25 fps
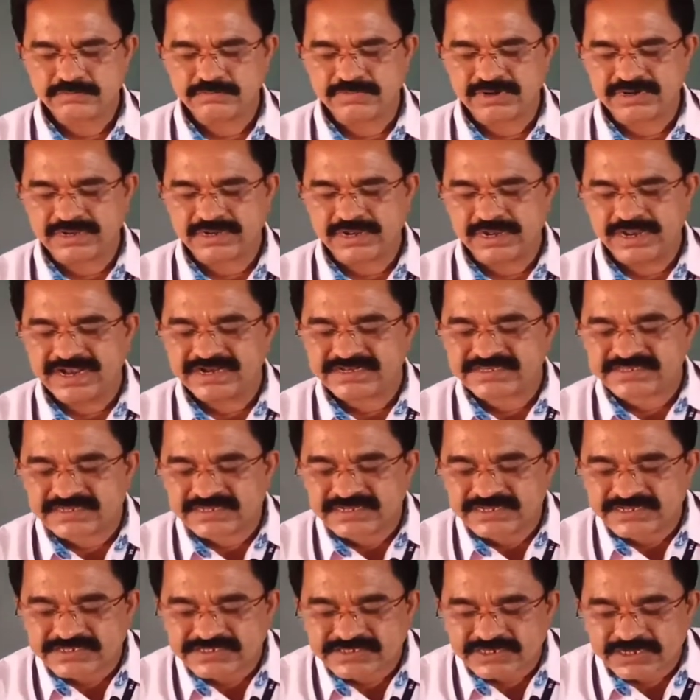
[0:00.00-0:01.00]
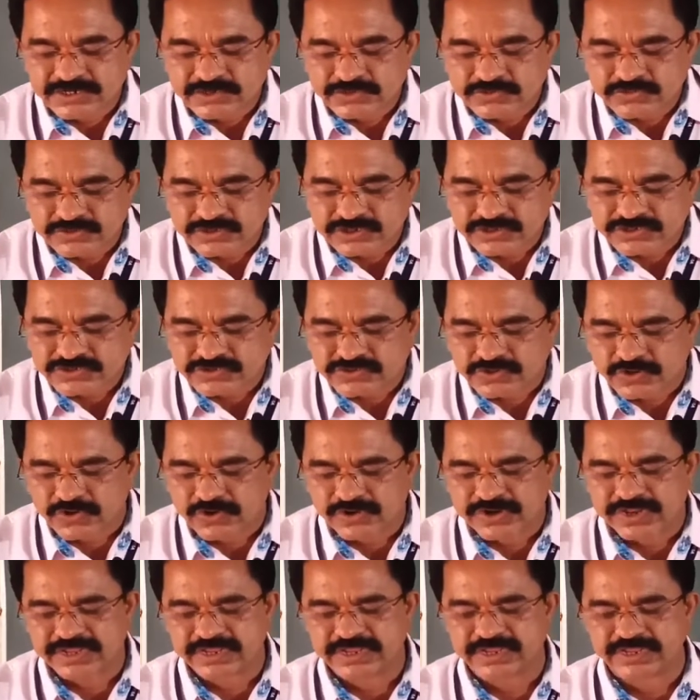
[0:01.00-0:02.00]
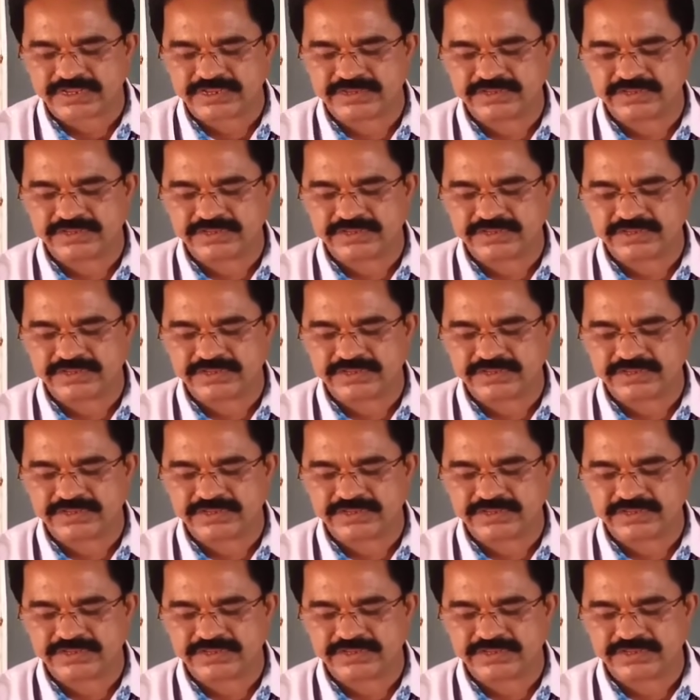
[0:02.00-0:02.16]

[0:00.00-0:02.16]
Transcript: But let's listen to the story."